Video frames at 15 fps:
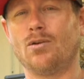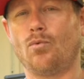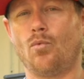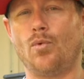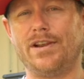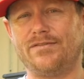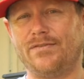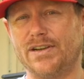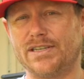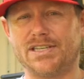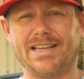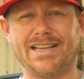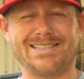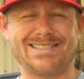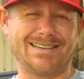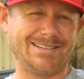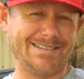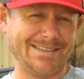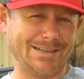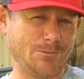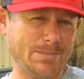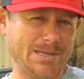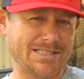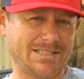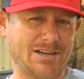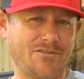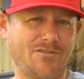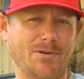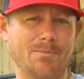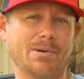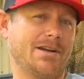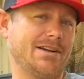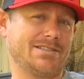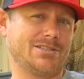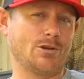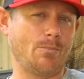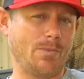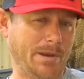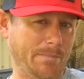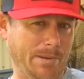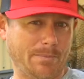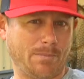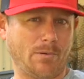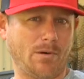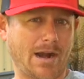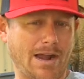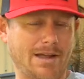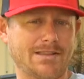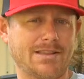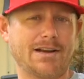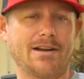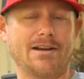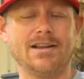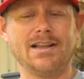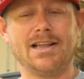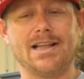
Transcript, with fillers: When fishing gets a little bit tougher because so many people are out there,